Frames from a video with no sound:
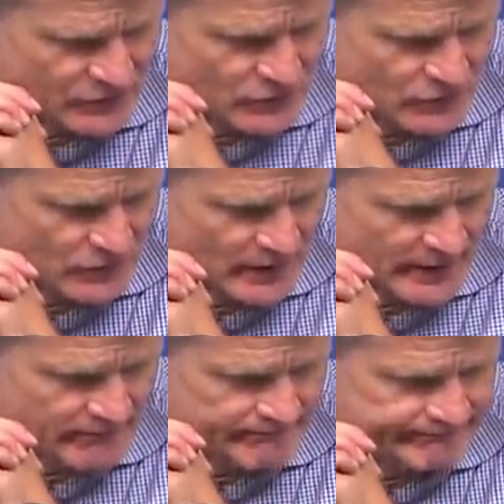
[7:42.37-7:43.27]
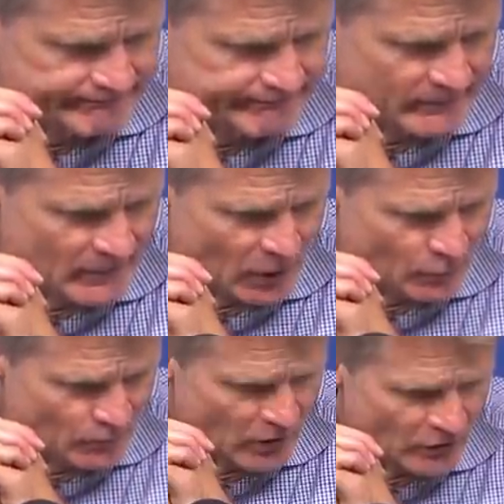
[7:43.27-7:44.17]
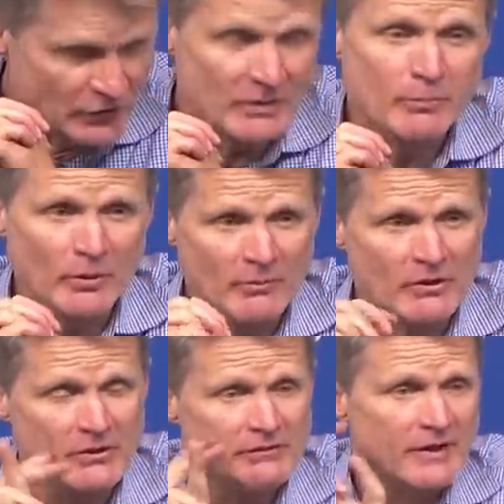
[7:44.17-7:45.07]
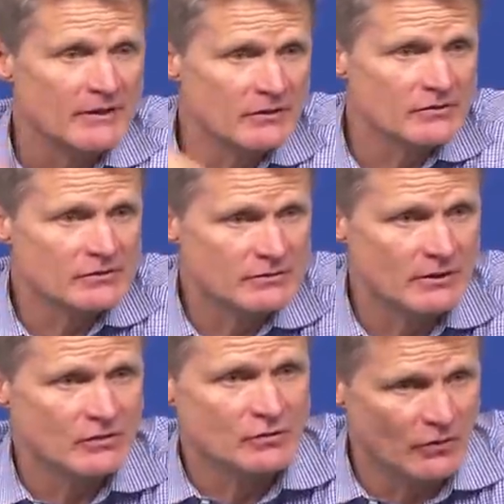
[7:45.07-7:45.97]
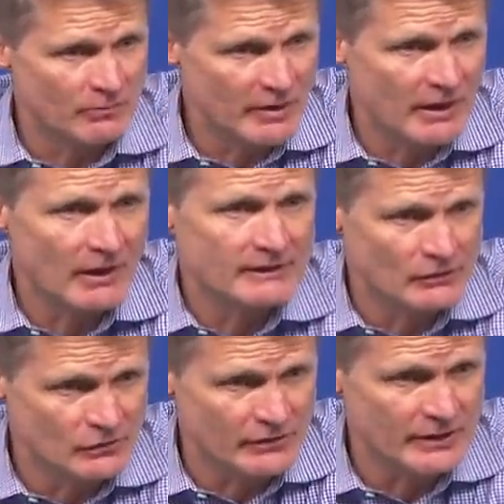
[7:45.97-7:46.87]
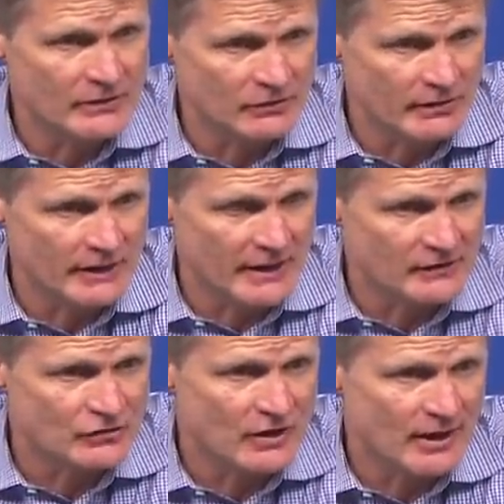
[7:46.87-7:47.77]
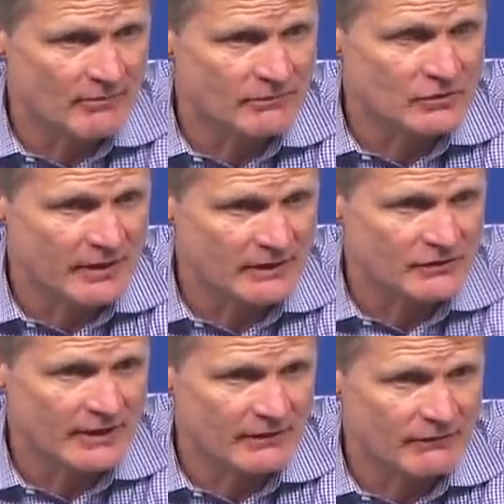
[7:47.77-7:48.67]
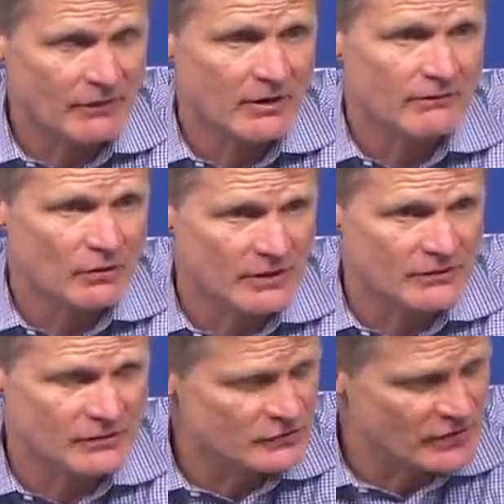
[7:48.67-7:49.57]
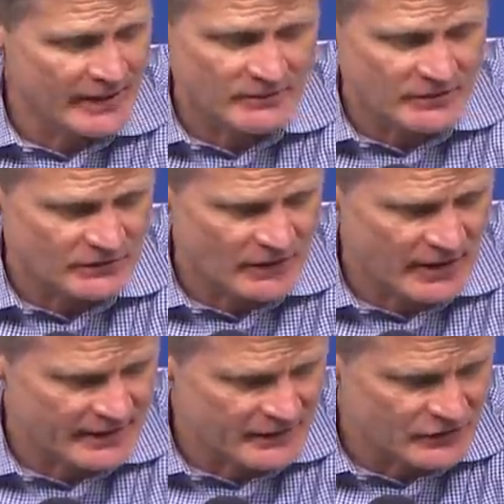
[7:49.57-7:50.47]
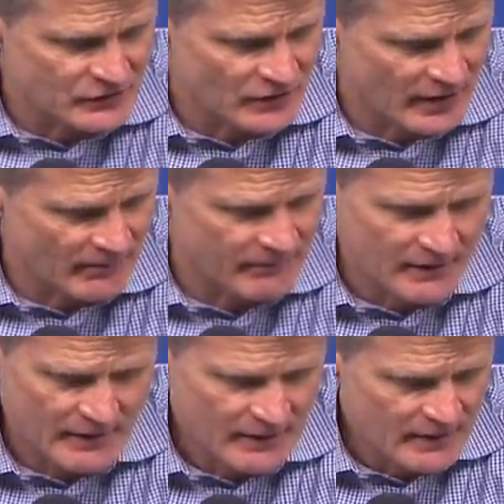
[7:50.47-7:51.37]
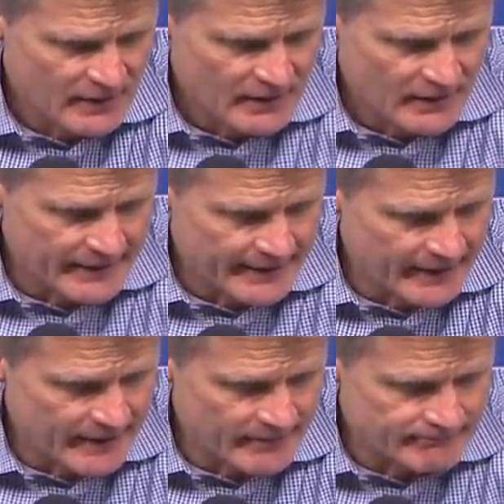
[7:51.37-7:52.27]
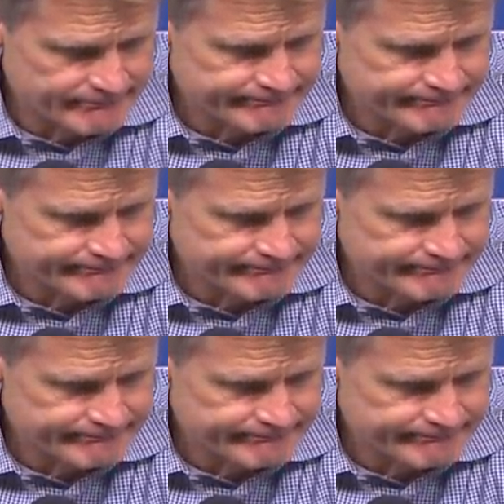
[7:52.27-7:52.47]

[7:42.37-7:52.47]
who um, are are good perimeter defenders. You know, Jordan Bell and Looney are doing a nice job trying to stay in front of Chris and James. It's not an easy job. Um,